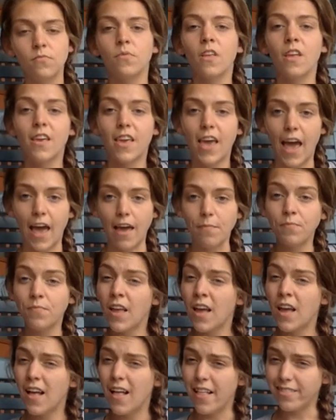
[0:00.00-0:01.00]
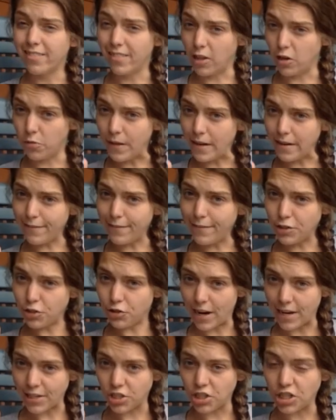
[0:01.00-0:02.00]
Okay, a little bit of a
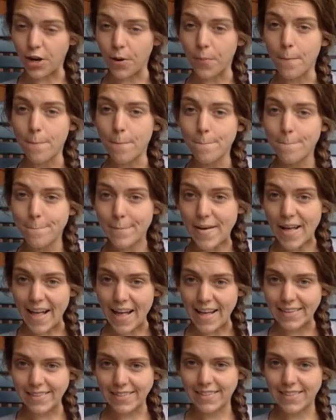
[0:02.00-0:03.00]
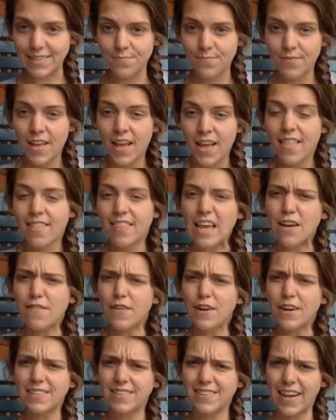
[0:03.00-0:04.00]
stretch here, but think for
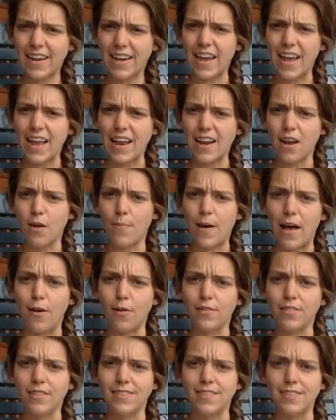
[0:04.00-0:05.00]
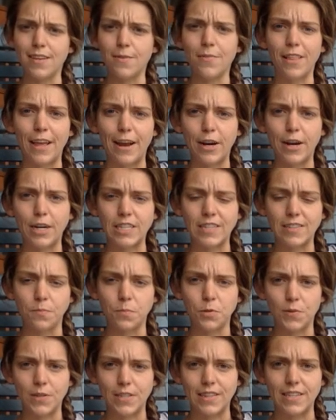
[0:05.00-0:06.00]
a second about the similarities
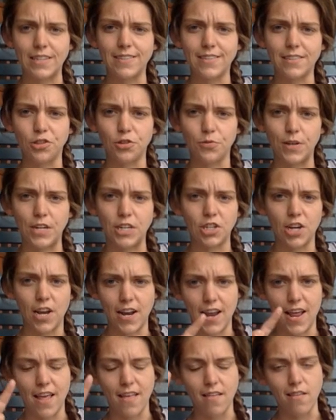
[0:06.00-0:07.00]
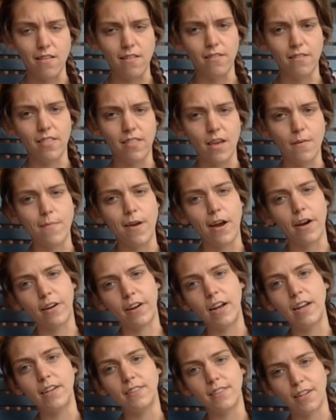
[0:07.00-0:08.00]
between this situation and the
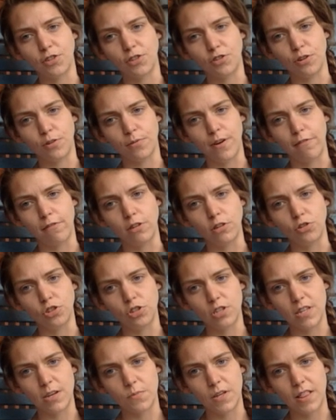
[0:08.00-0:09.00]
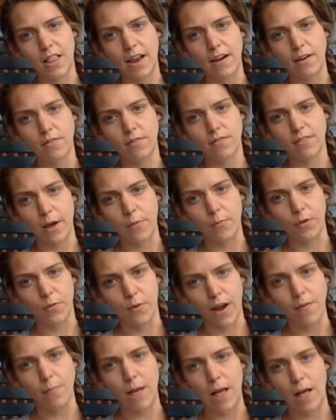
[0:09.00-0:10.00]
American Industrial Revolution that we read
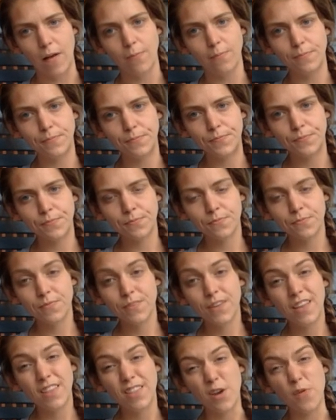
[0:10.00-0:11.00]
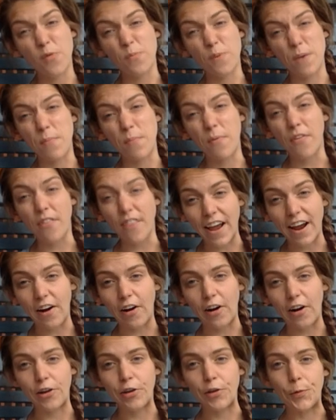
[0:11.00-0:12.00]
about. There were people
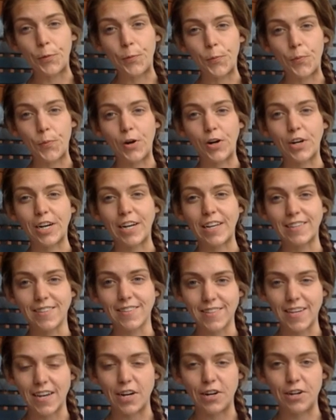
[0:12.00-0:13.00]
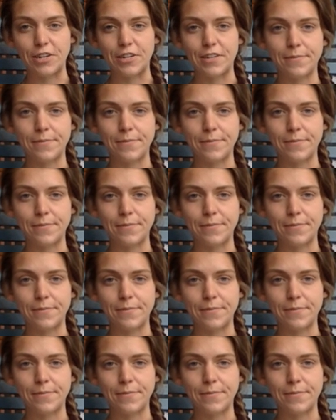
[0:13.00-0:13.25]
there who were considered